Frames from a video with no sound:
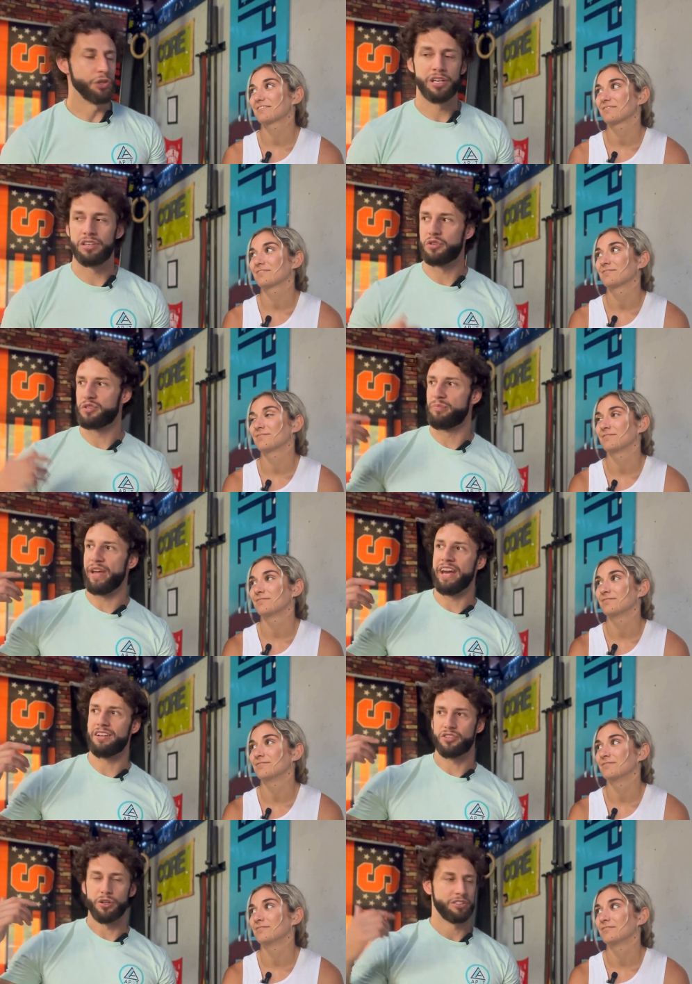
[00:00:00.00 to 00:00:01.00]
Speaker 1: you can use
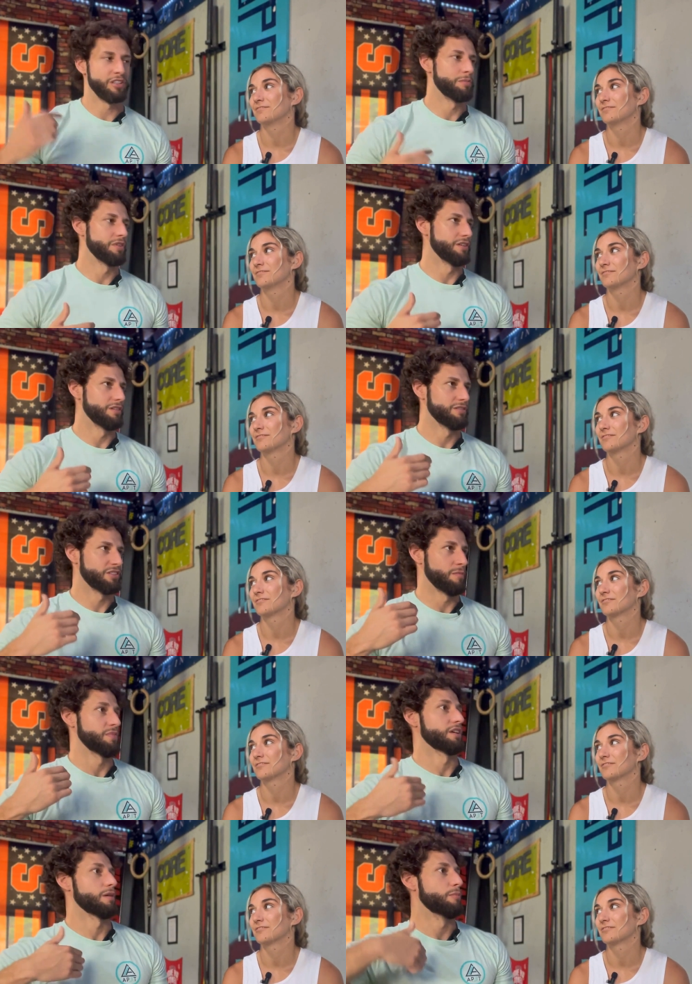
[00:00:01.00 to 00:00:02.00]
bands hooked up to
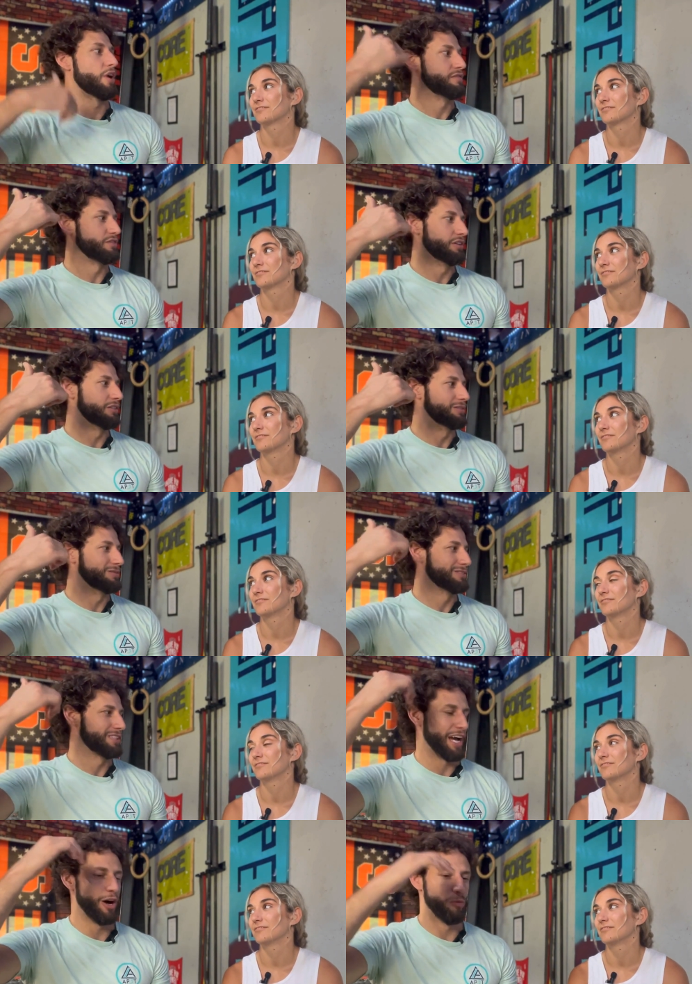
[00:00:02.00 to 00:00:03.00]
something above
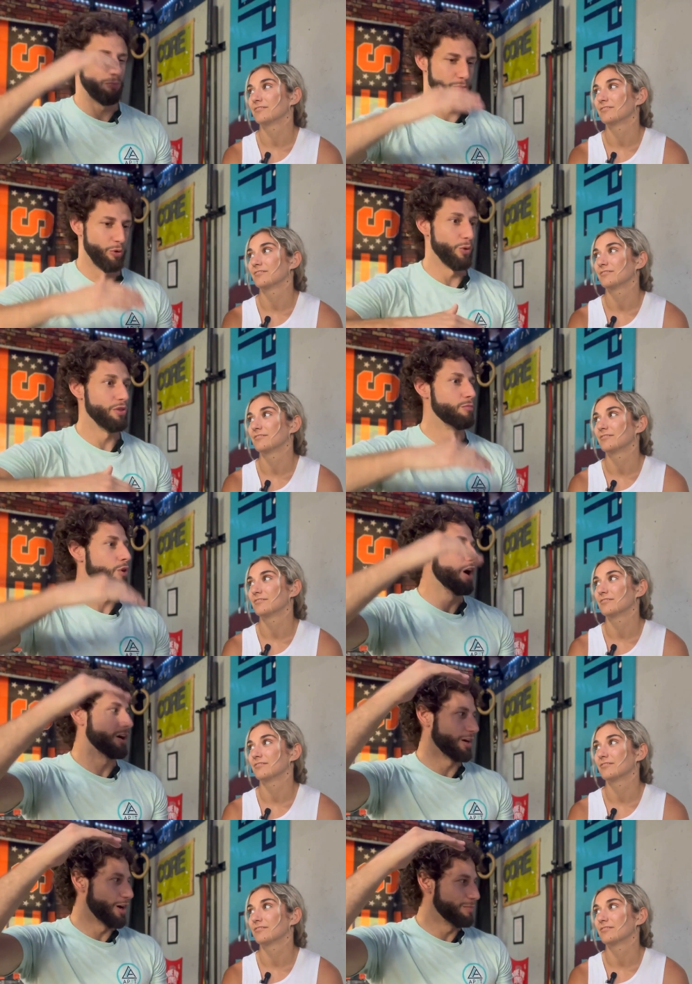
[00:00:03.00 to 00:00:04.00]
you to help pull the
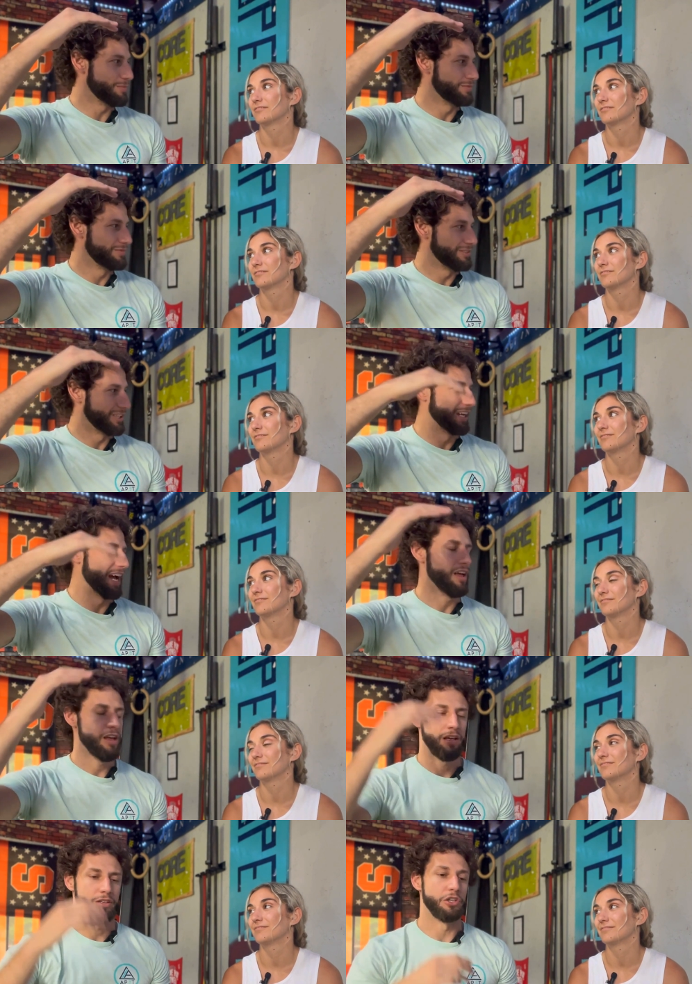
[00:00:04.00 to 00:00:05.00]
bar up to mm-hmm. get
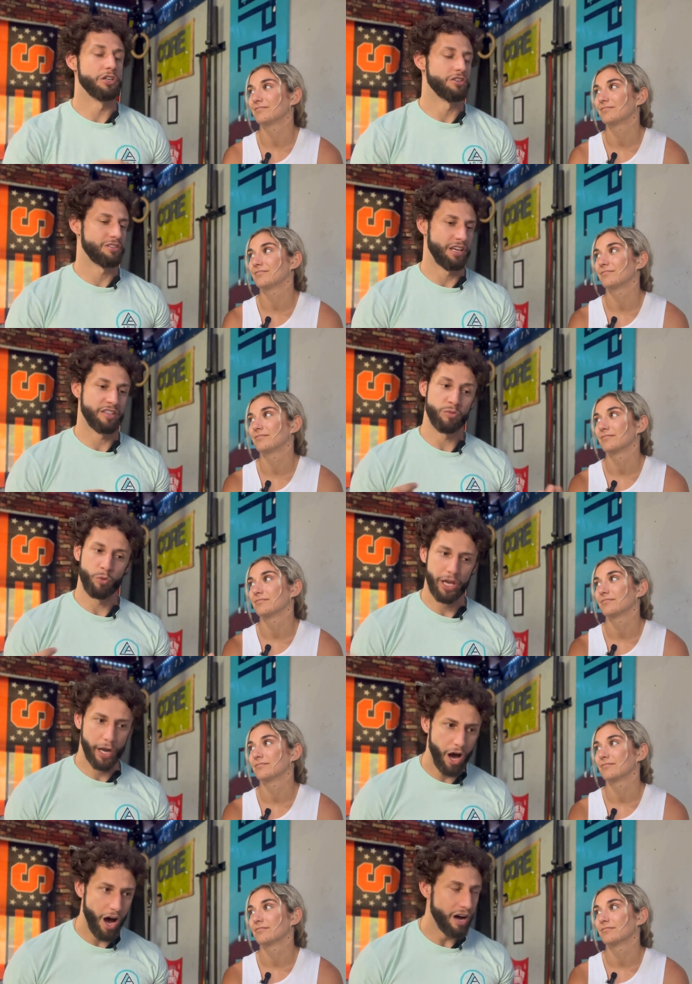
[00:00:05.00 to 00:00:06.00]
out. Mm-hmm. You can just take some
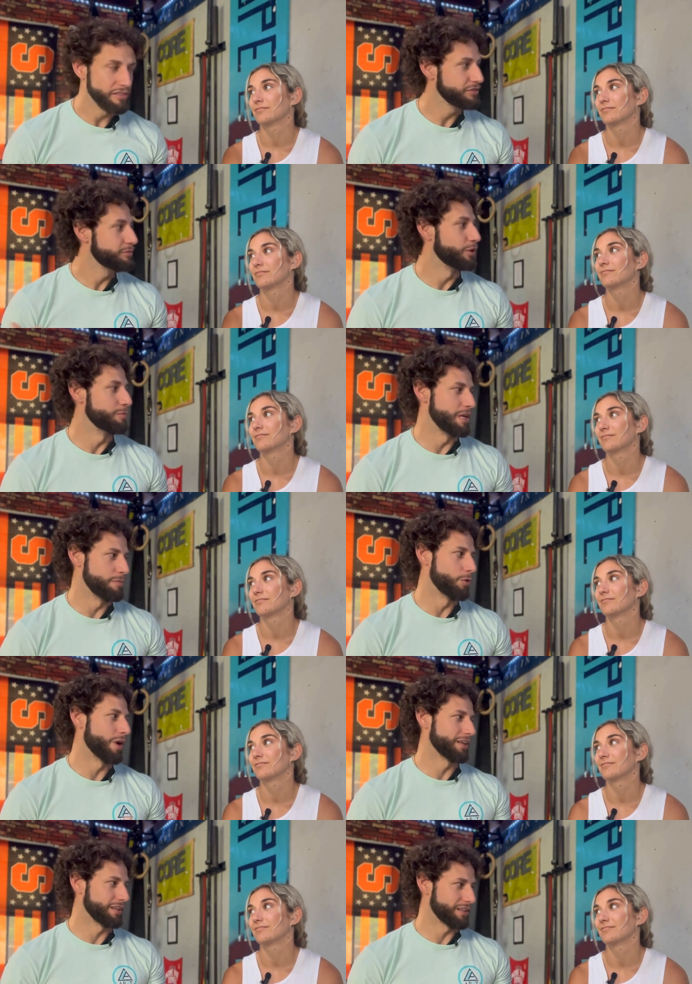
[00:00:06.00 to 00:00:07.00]
weight off, but
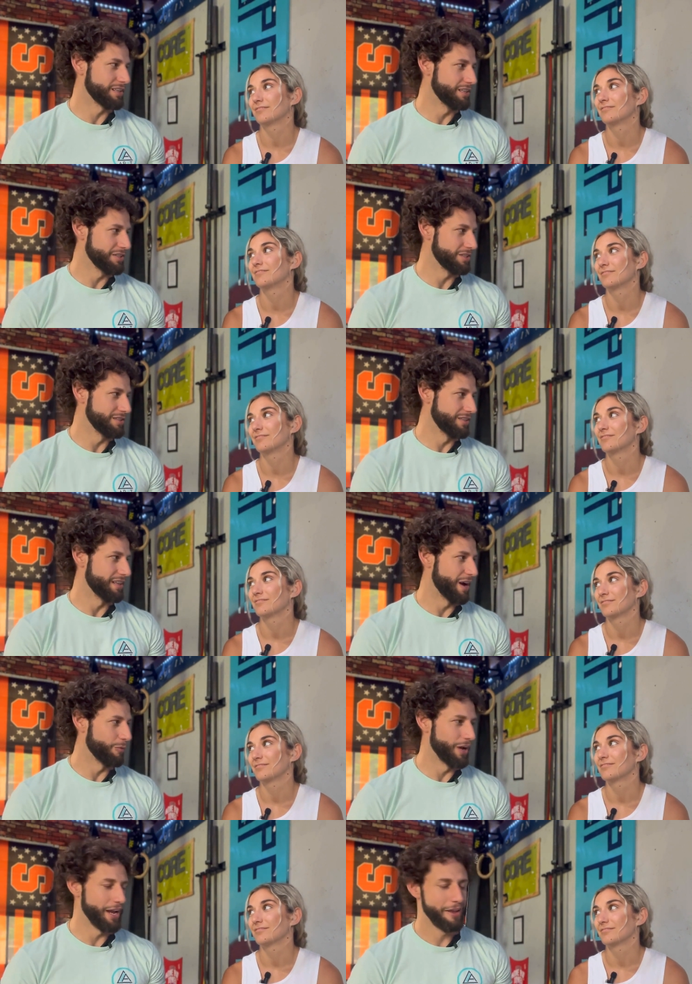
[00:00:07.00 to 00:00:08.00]
maybe you want to get conditioned to
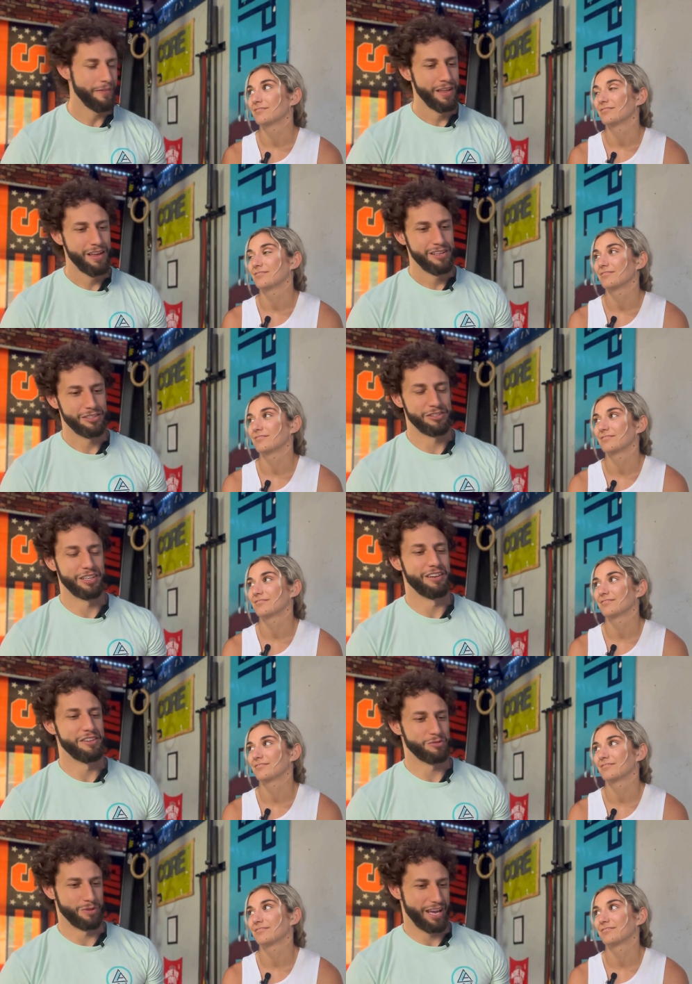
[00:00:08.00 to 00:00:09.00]
that weight. So I was
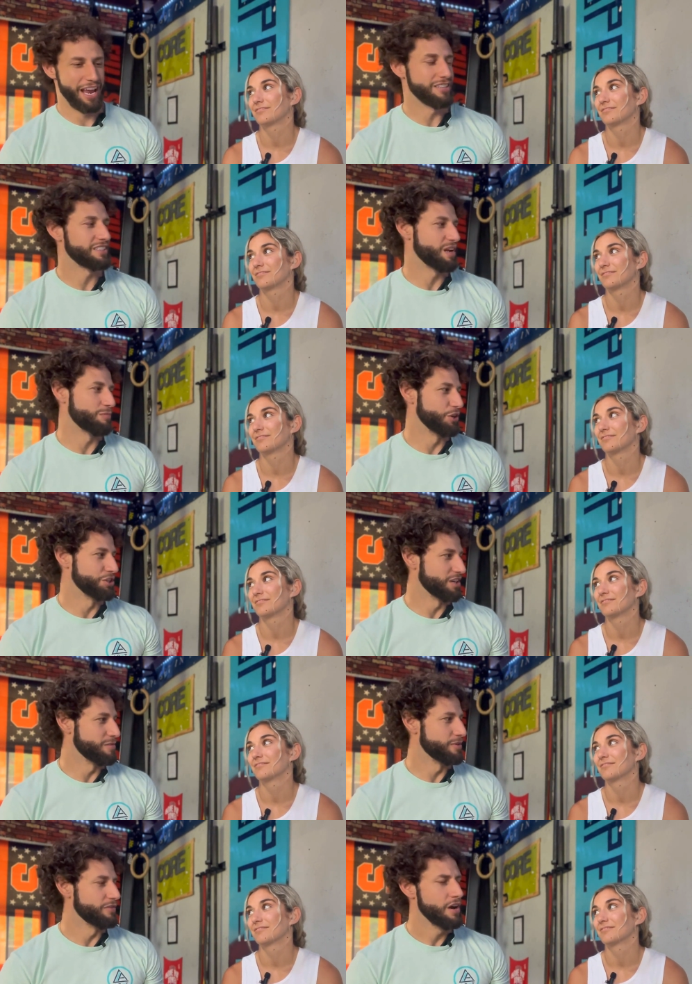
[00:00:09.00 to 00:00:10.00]
thinking of this with a handstand
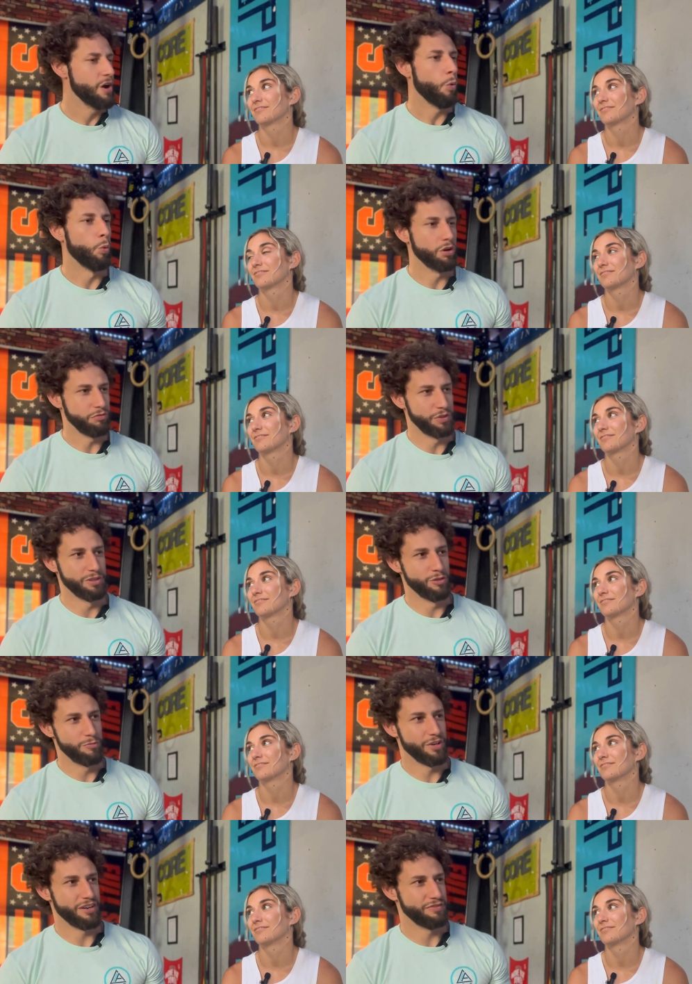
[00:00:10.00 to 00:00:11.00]
push up of what if we
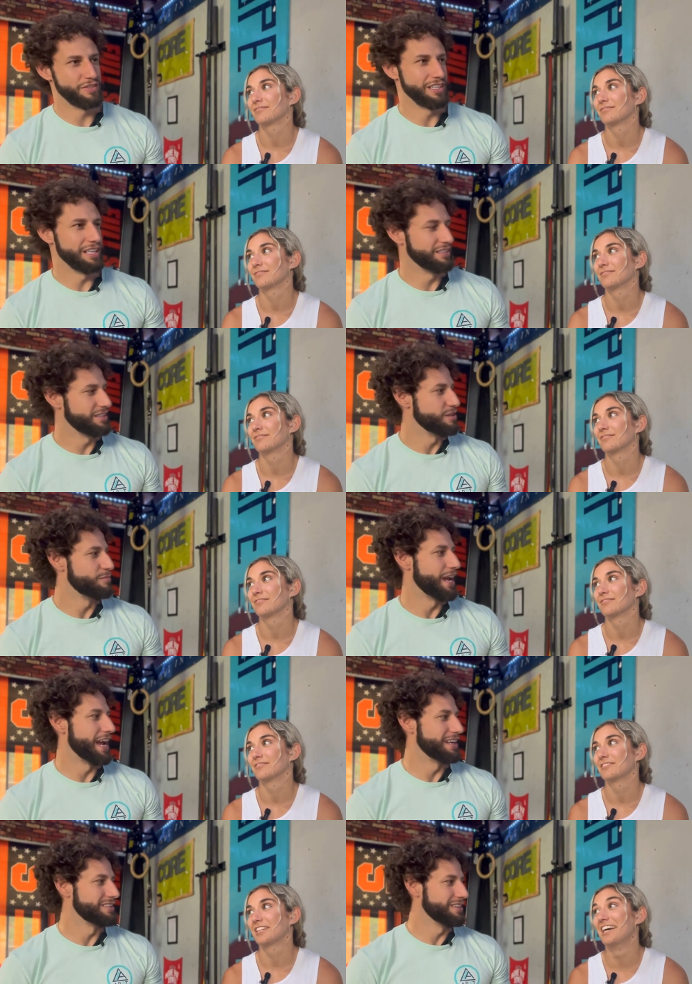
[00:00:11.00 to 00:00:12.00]
looped our feet into the
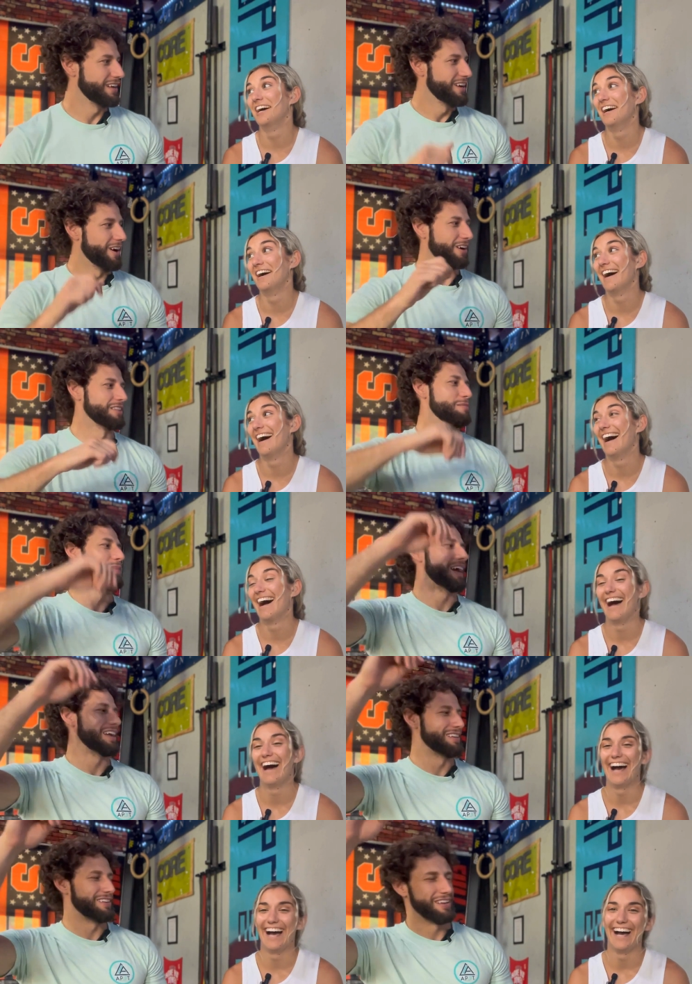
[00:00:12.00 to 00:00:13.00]
band, hung the
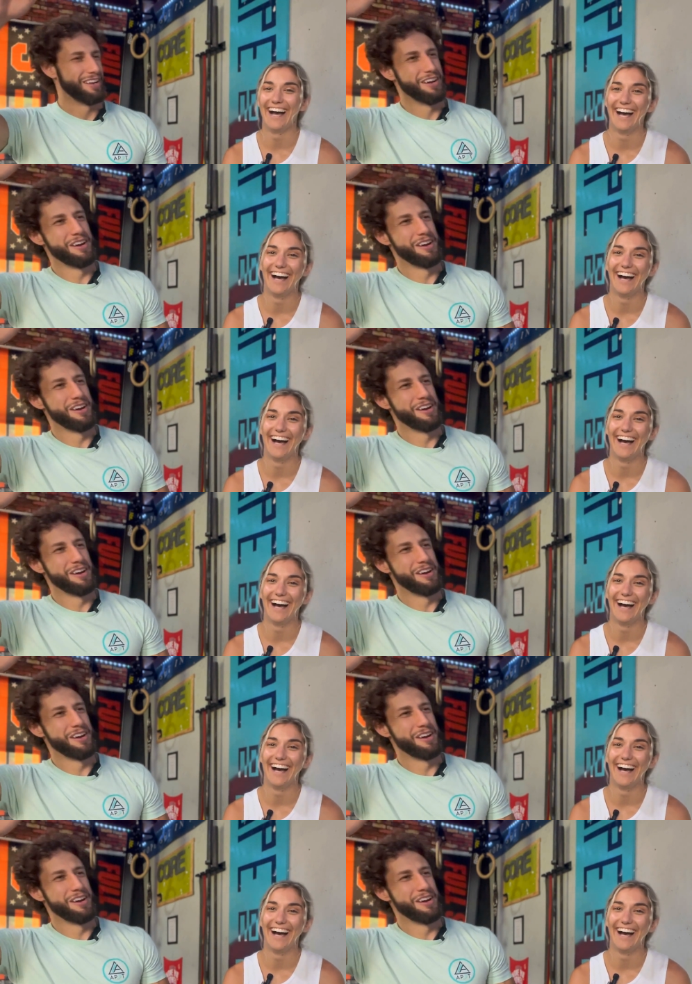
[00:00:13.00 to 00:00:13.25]
band